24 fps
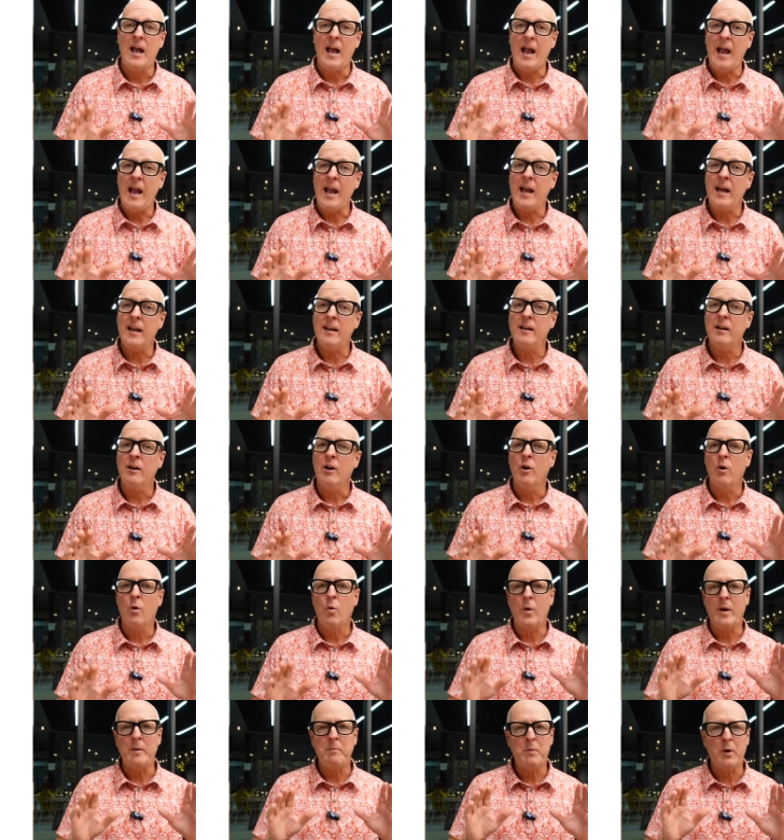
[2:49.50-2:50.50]
And
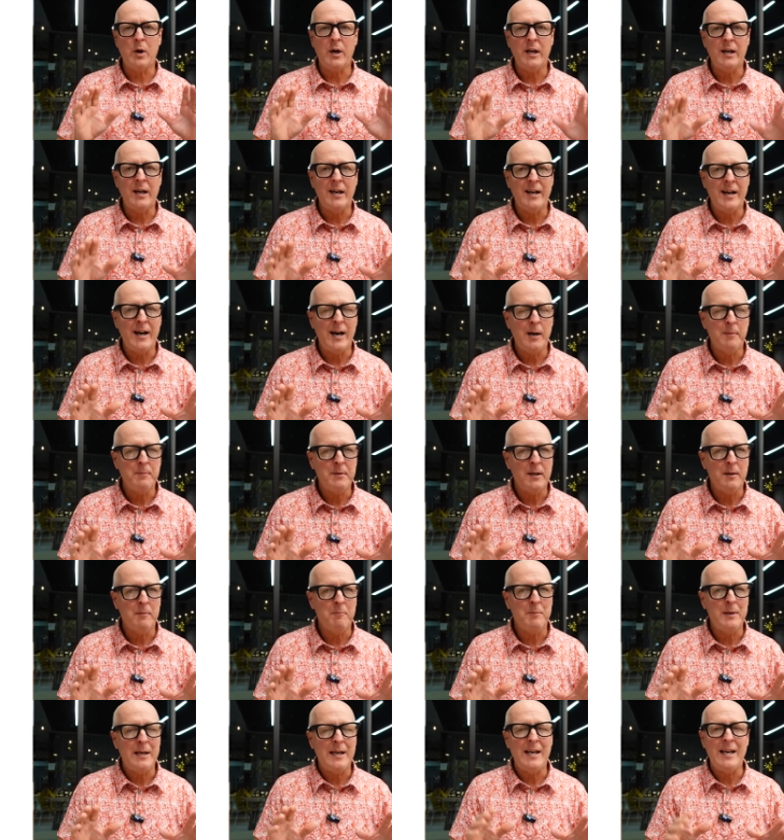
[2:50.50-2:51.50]
when booking an
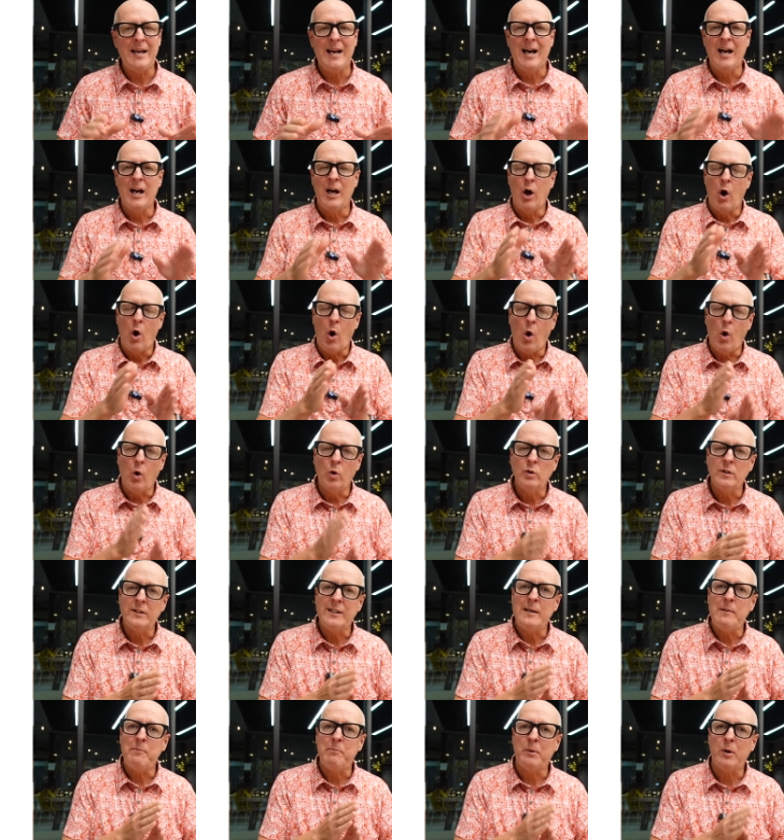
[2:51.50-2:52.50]
Airbnb,
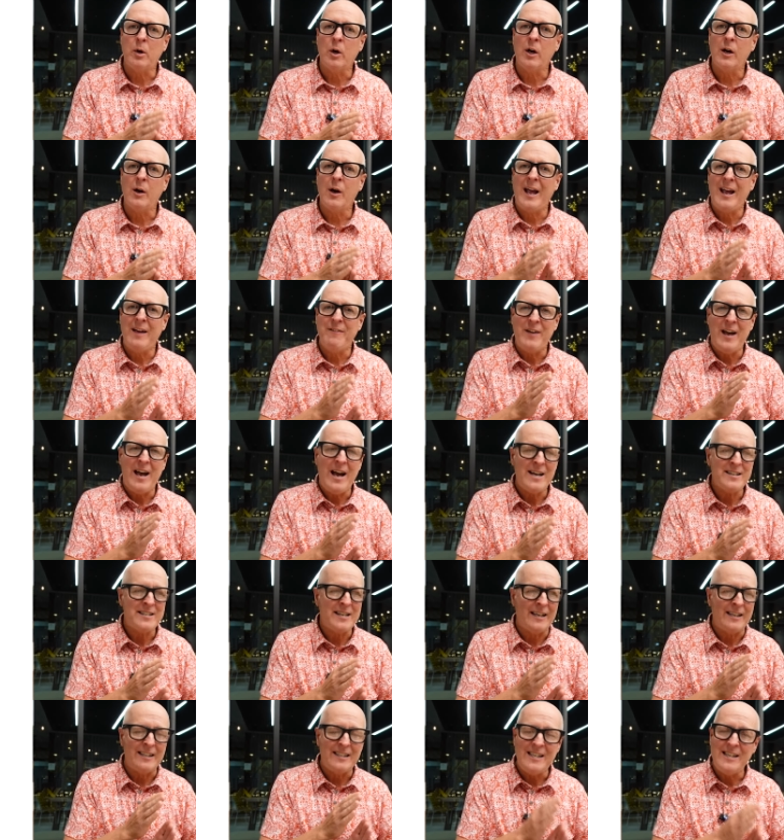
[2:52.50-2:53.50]
only book if it
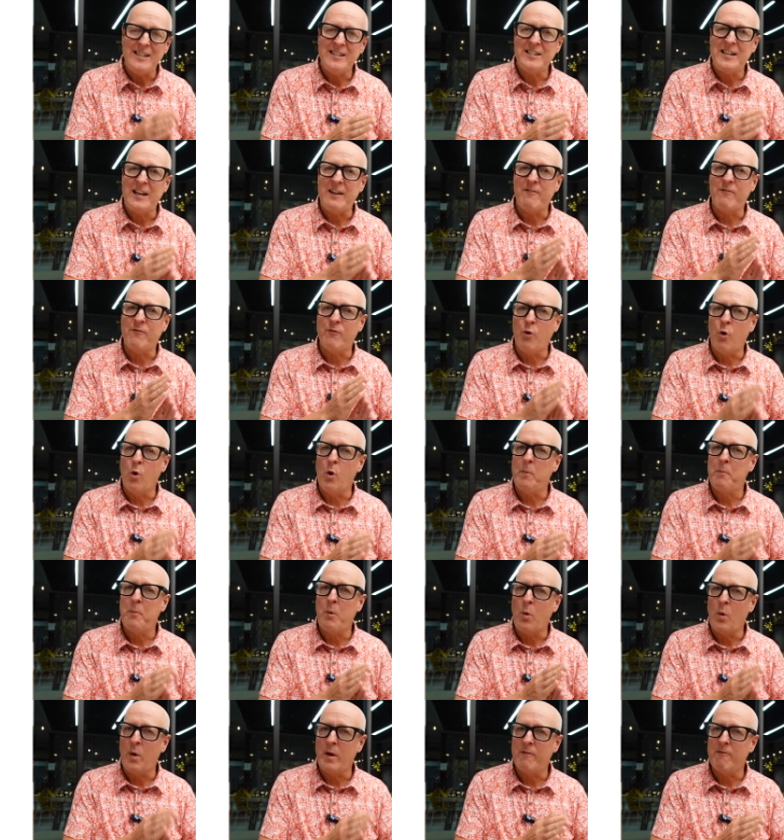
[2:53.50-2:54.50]
has at least a
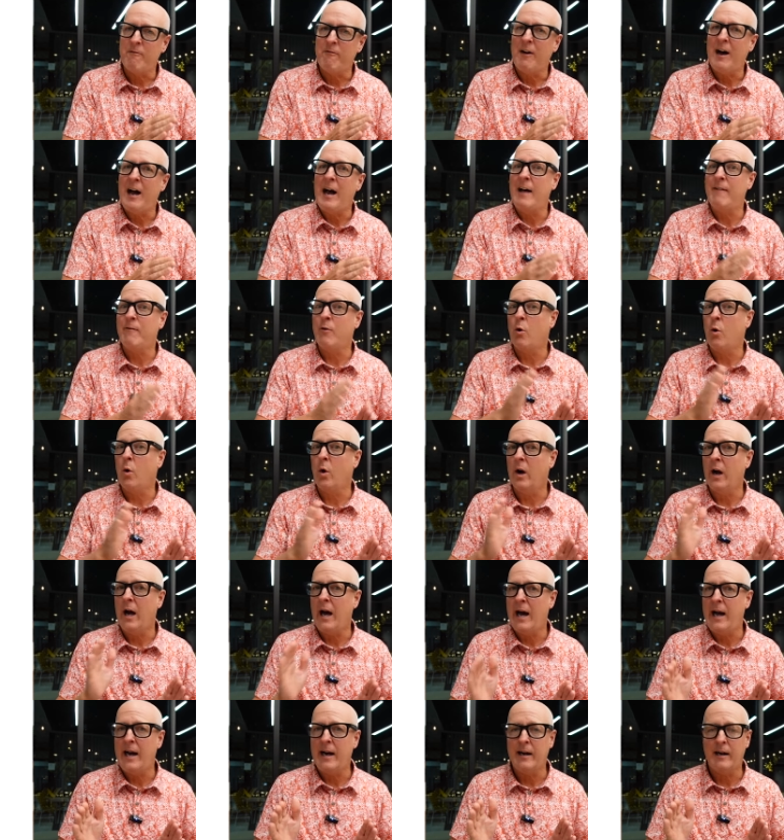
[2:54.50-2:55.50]
4.5 or
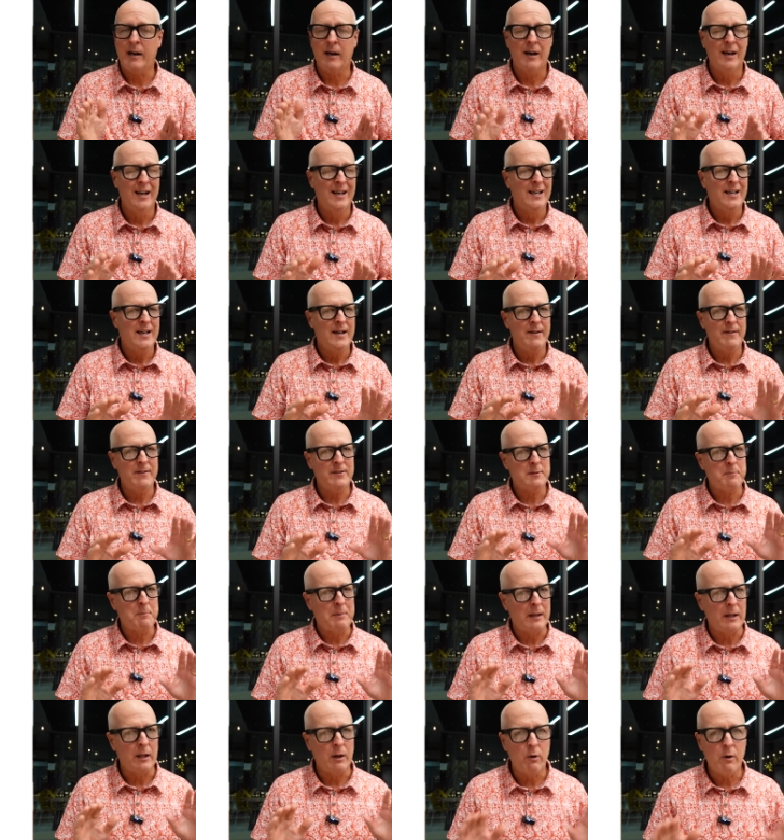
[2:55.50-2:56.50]
higher. If it's
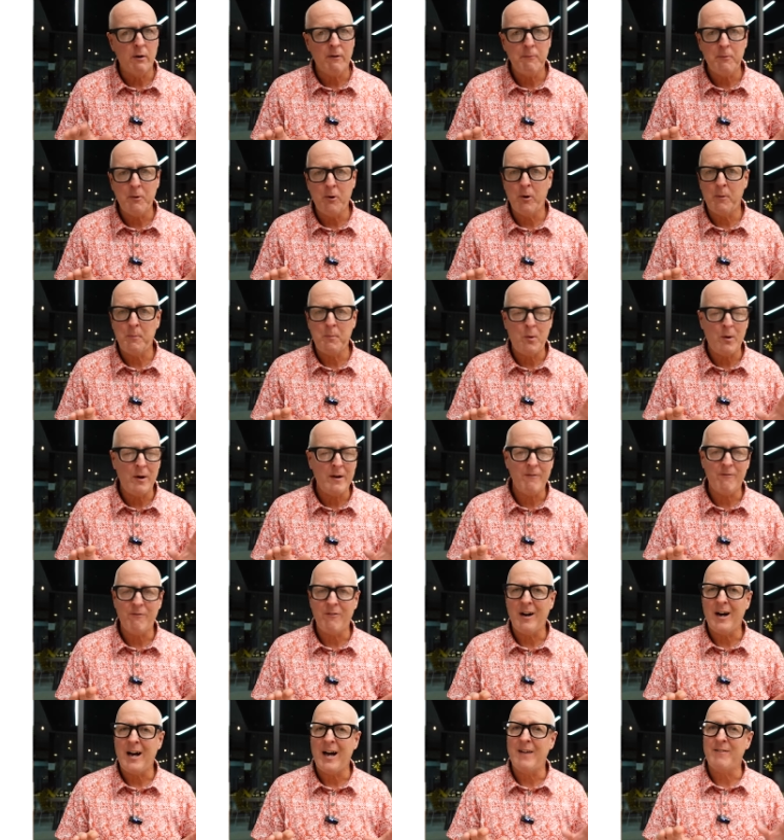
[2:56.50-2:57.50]
below a
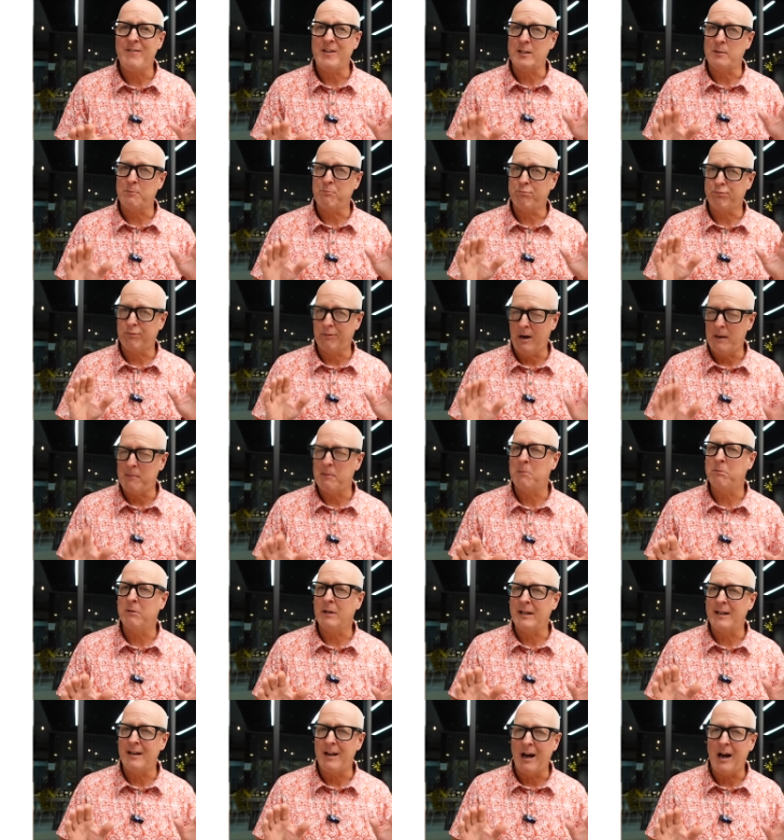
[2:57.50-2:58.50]
4.5, it's
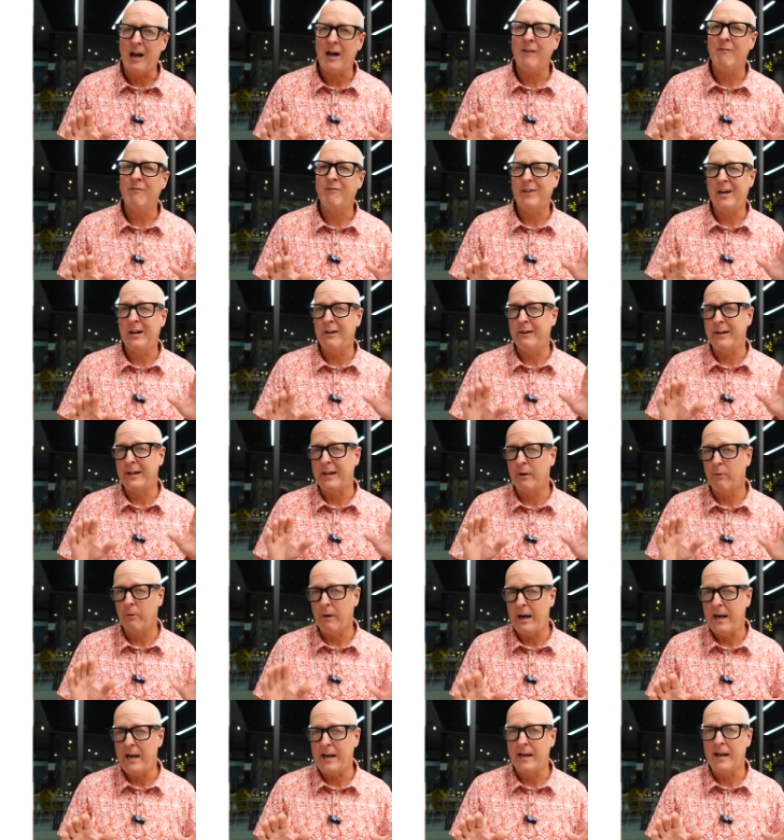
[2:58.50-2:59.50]
probably not very
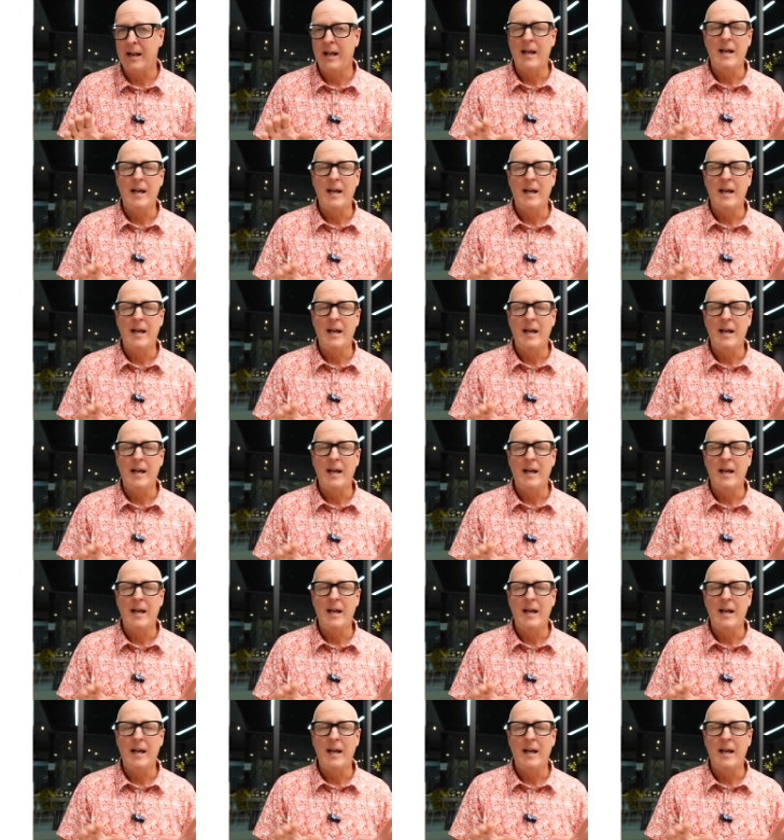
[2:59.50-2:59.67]
great,